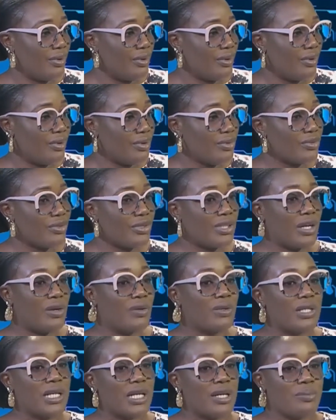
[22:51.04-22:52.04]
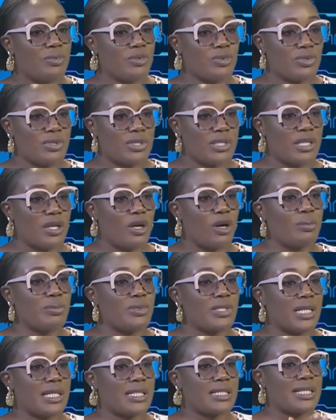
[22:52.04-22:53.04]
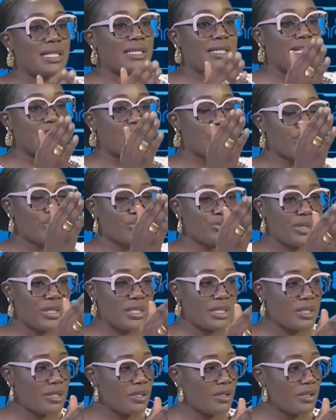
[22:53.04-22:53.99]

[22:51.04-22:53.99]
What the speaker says: So they're only able to see objects that are straight